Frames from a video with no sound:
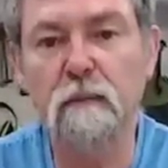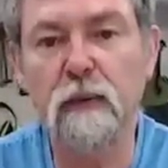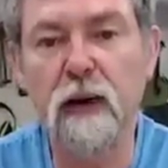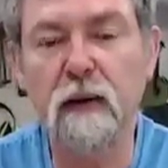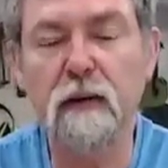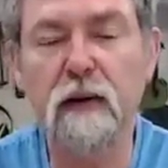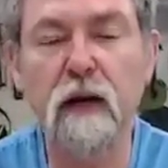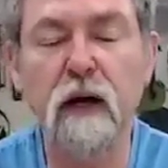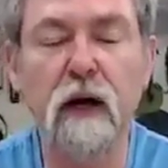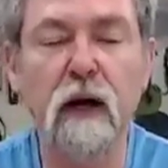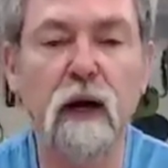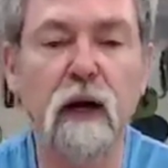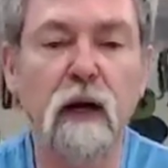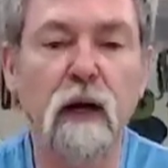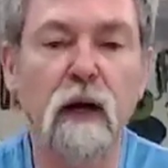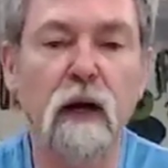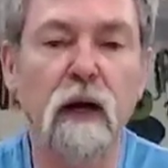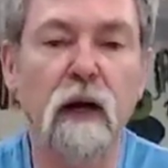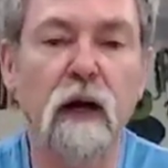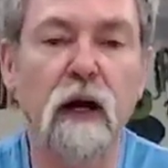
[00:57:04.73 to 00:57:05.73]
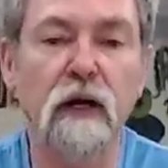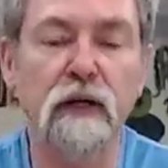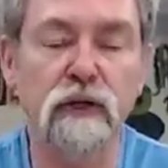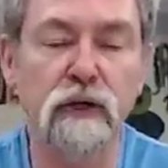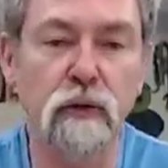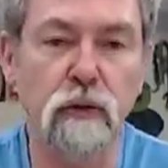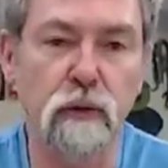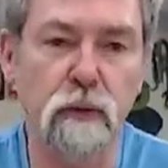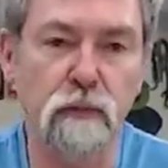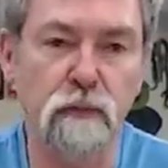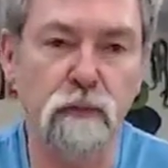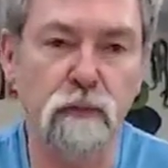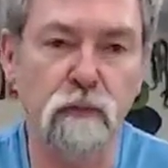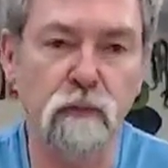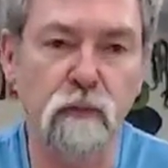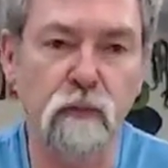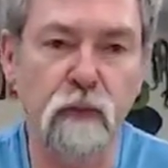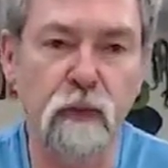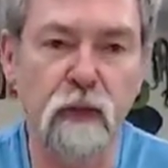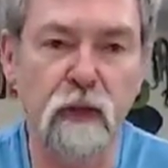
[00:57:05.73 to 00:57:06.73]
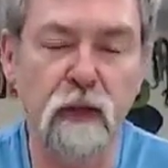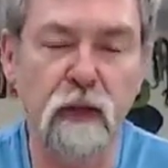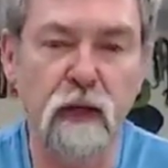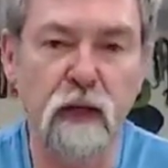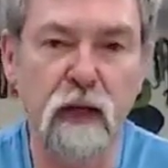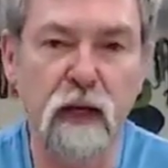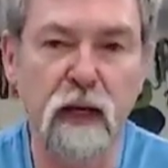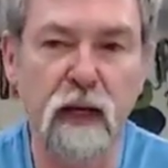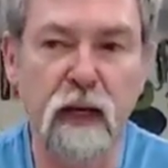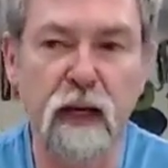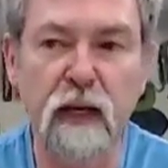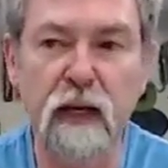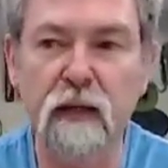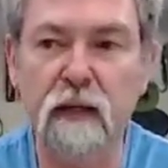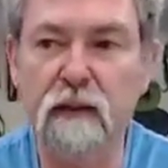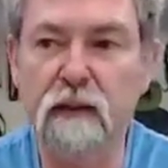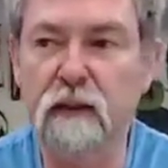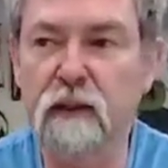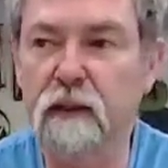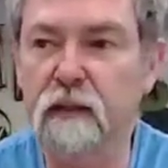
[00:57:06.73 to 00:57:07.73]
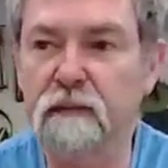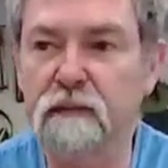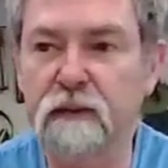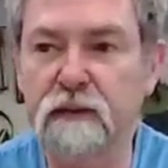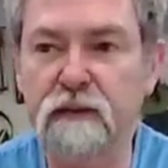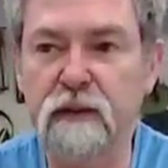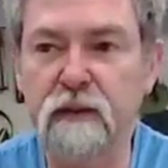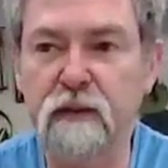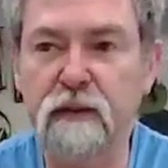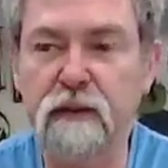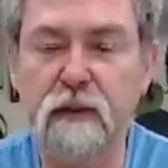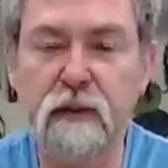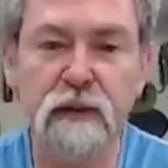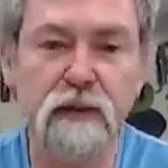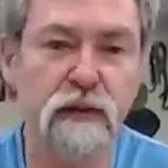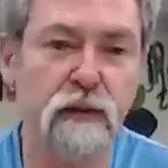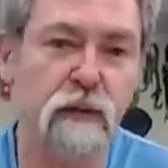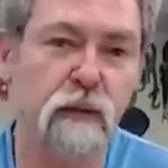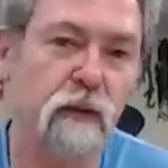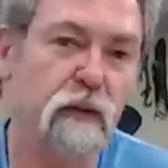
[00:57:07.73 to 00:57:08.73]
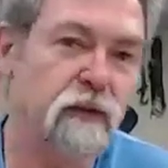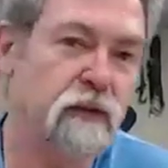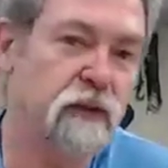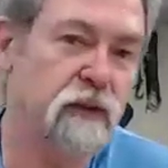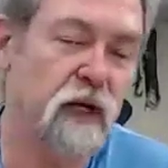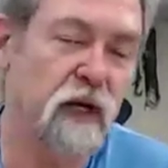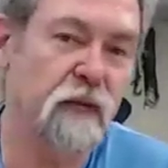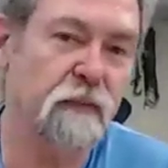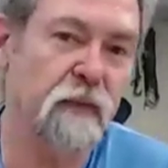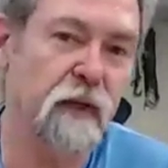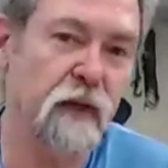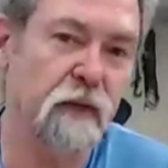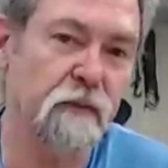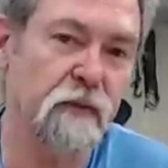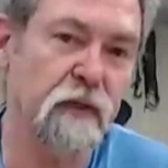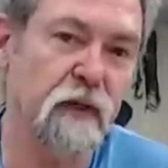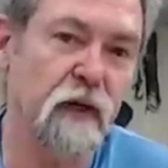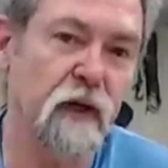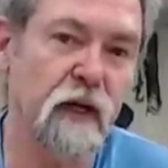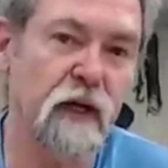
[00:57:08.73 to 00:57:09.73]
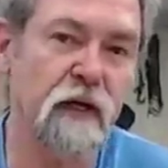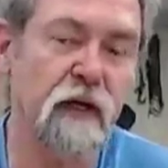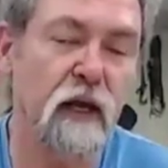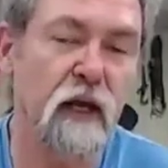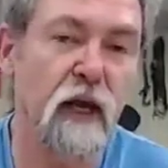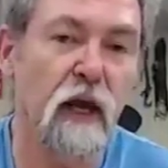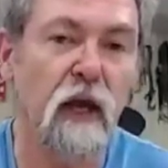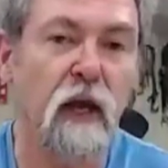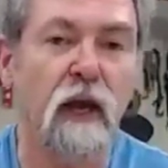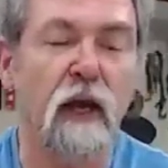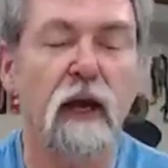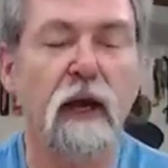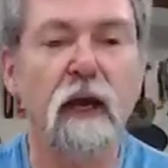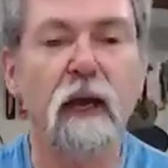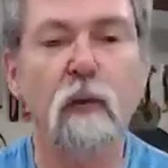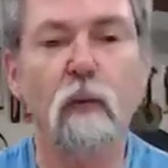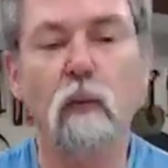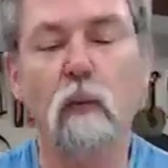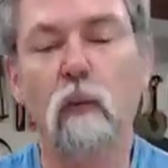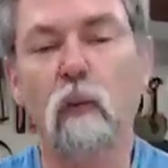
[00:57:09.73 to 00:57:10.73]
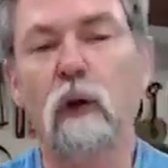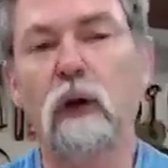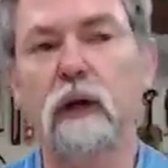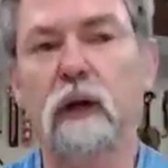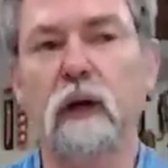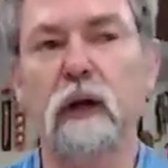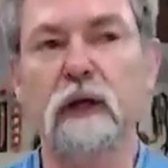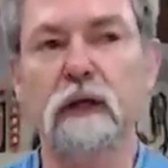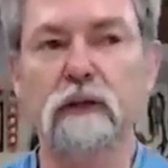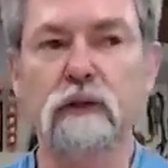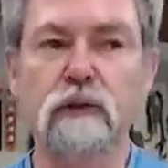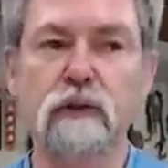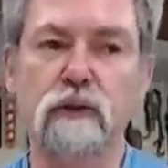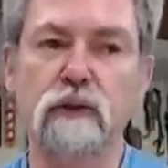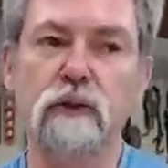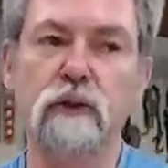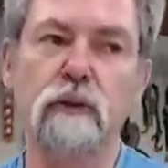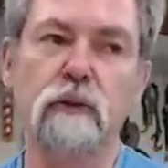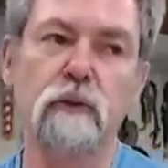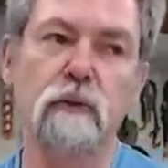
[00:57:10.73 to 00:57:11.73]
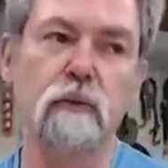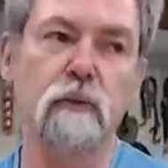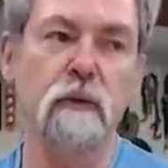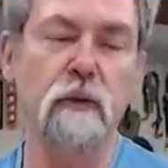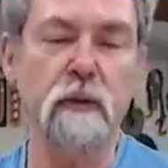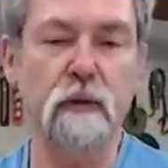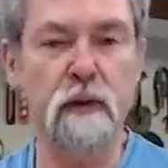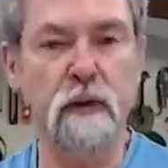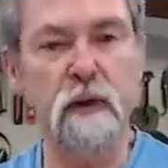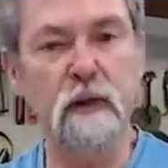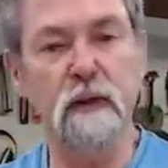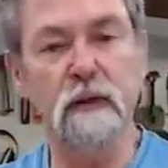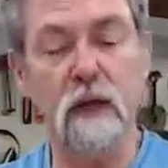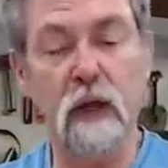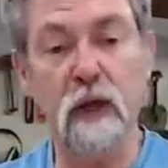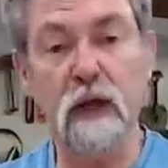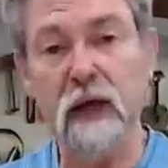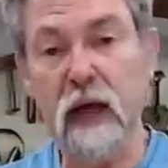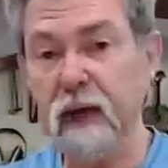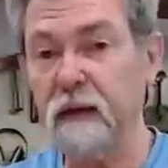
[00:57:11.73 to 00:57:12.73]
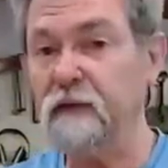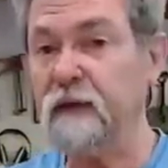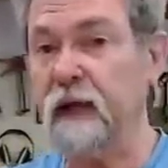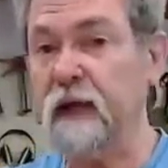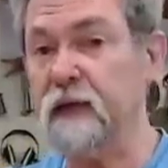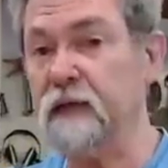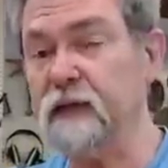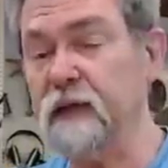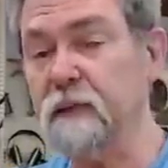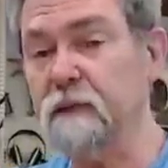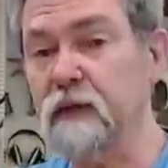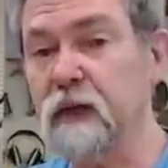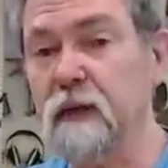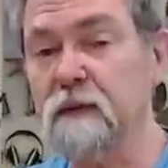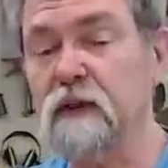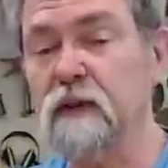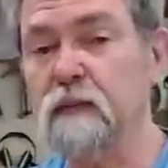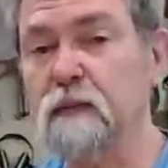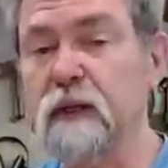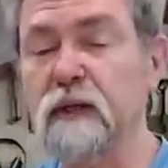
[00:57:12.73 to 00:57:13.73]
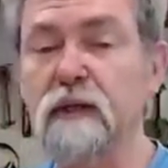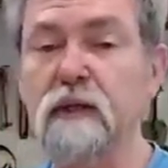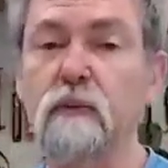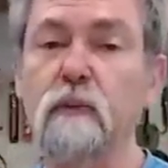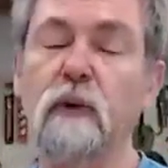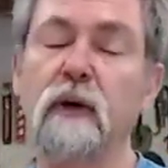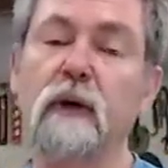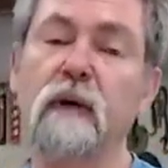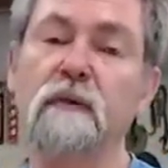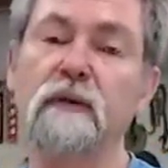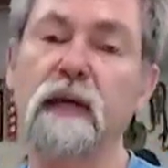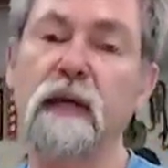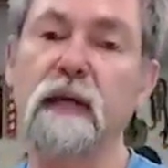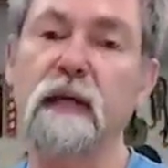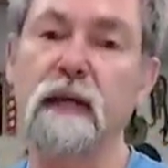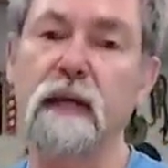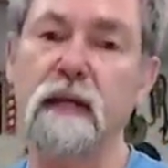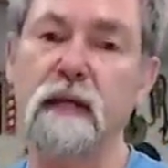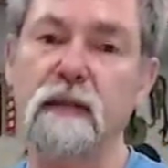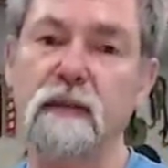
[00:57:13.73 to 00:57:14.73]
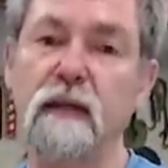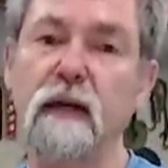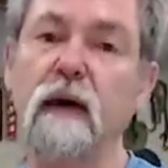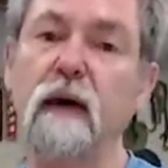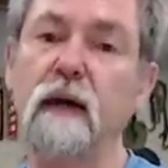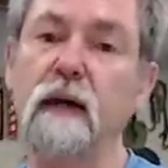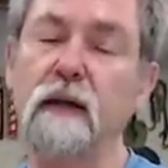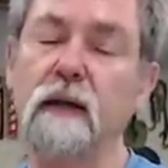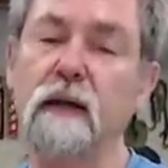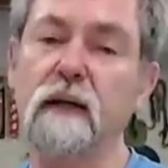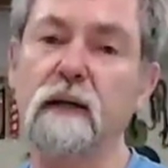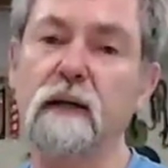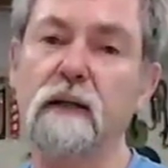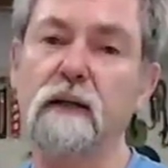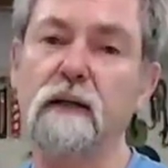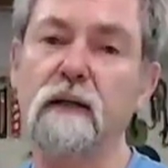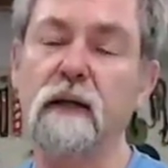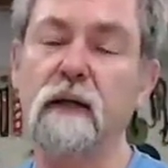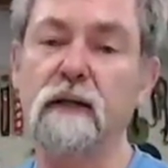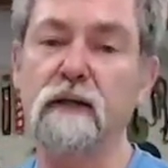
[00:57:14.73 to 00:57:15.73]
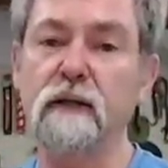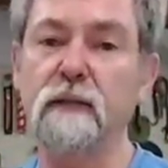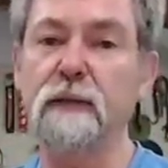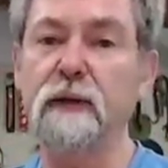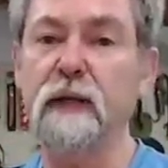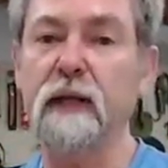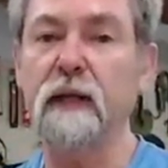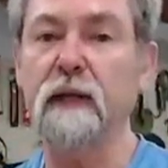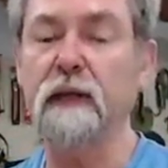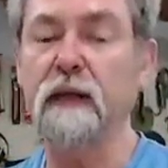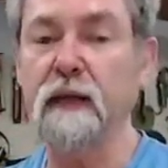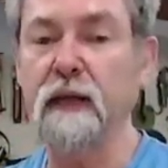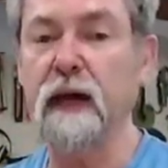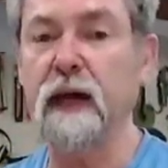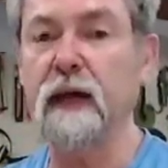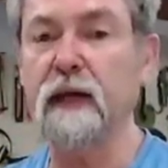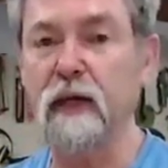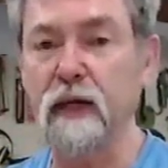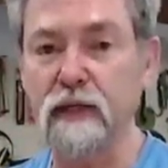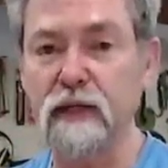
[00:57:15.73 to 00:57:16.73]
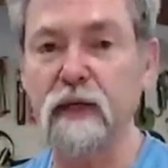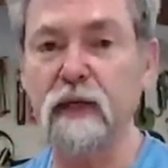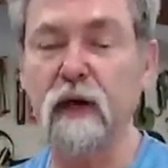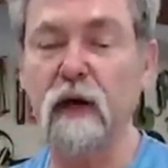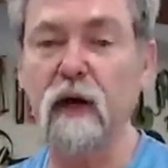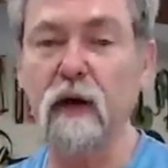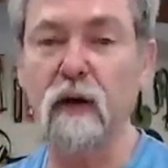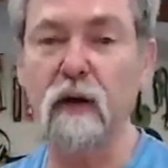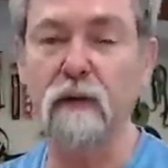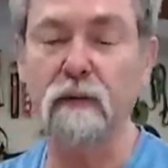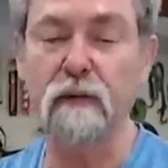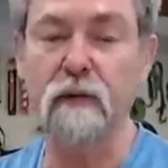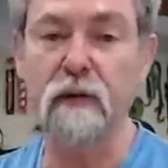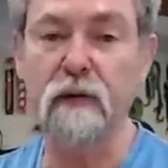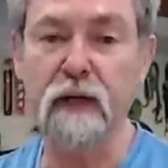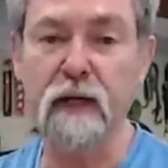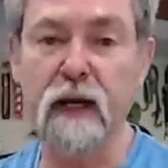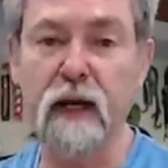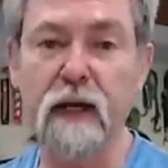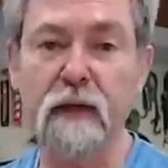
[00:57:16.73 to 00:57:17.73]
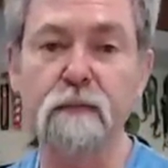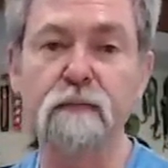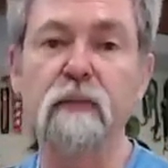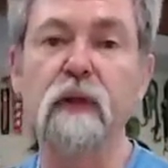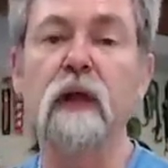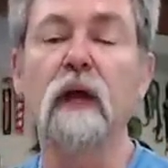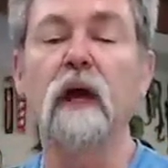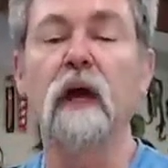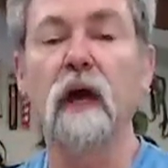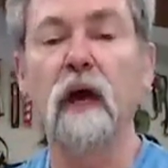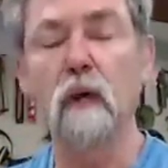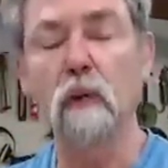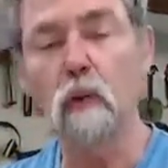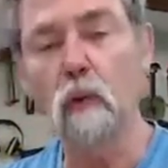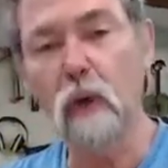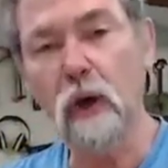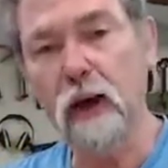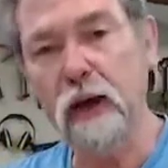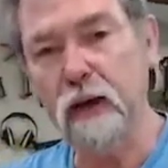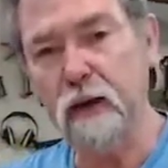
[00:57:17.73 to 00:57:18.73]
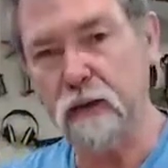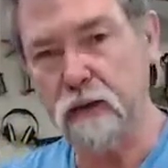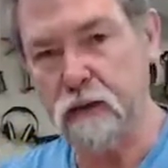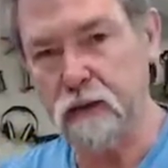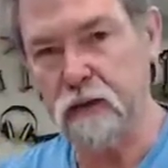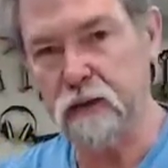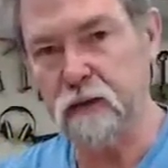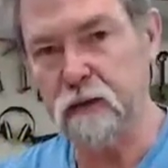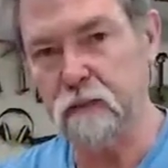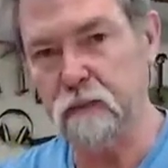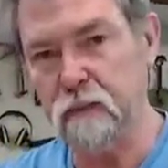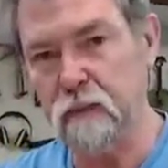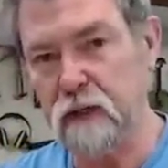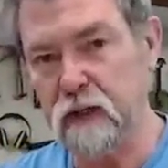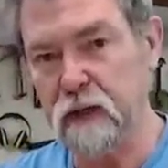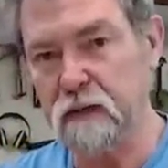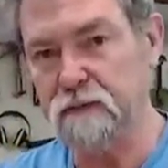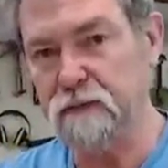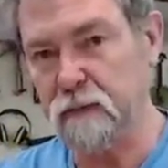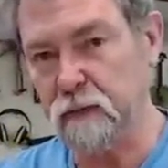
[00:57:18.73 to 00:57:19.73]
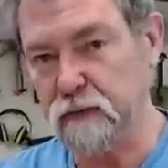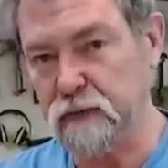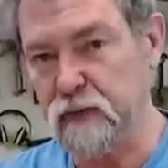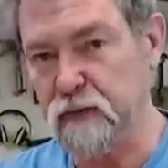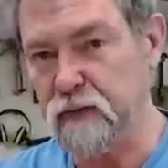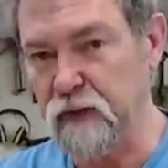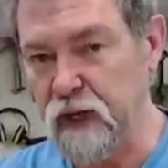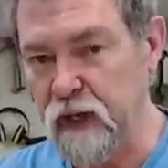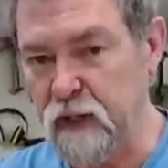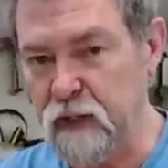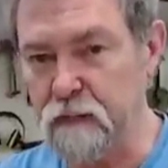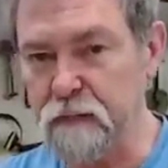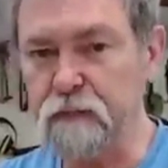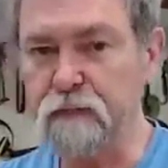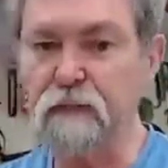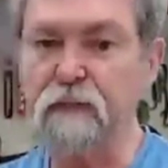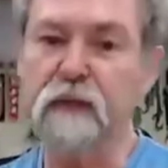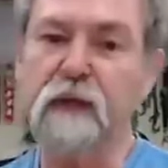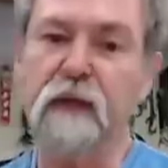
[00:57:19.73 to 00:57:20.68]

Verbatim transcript: Barry, I should. And, you know, if I told you I do all the time, I'd be lying. What I do, I have done it sometimes, especially when I'm taking it outside and tipping it out in the garden. I dig a hole and I throw it in the garden. I wear the filter then.